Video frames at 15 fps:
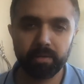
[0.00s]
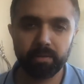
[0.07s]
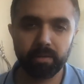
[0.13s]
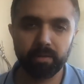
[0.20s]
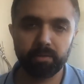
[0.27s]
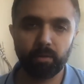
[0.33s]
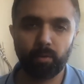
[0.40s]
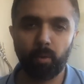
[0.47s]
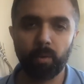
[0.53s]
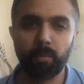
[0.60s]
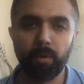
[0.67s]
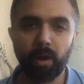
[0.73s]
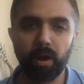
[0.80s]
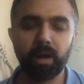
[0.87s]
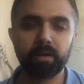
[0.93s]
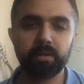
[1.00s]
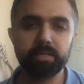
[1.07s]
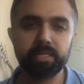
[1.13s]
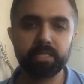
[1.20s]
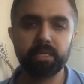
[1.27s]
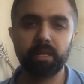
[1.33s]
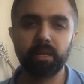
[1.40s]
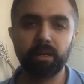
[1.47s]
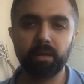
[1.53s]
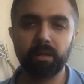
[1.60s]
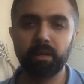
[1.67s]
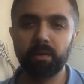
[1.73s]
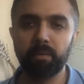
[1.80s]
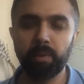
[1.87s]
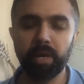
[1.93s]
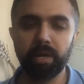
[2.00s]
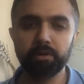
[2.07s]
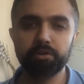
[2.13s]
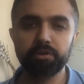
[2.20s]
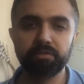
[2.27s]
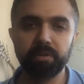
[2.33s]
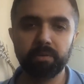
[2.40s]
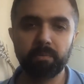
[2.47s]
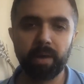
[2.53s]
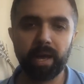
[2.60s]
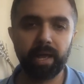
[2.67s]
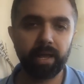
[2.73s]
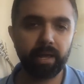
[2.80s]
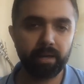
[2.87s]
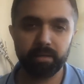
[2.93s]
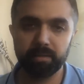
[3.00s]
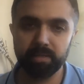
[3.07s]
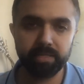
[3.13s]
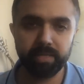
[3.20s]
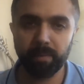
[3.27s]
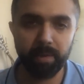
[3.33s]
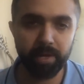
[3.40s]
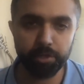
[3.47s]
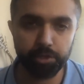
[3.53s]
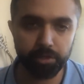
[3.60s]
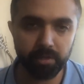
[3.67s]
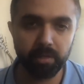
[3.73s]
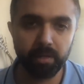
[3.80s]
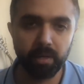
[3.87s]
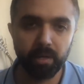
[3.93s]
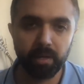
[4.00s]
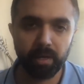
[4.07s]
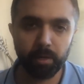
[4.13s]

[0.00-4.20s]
The core product is still being driven by the same engine.